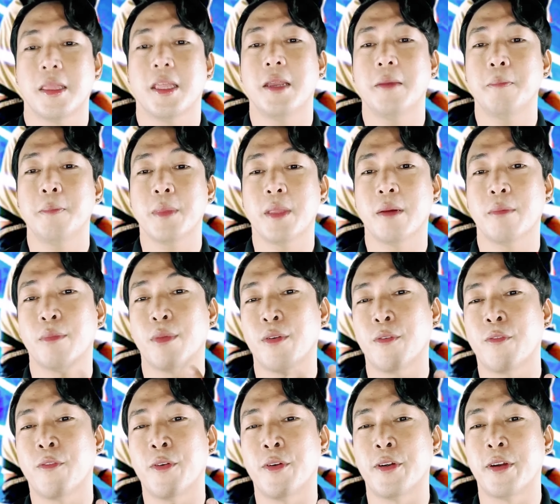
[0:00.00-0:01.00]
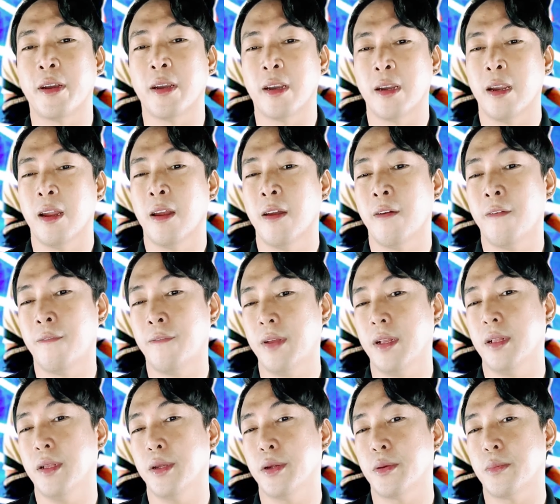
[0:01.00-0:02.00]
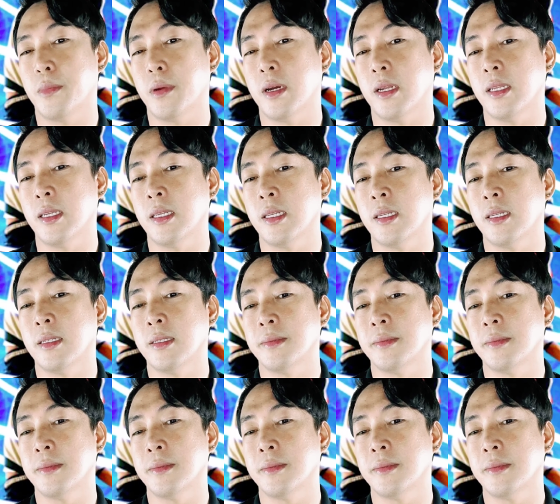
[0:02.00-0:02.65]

Tip number 4, feel your body.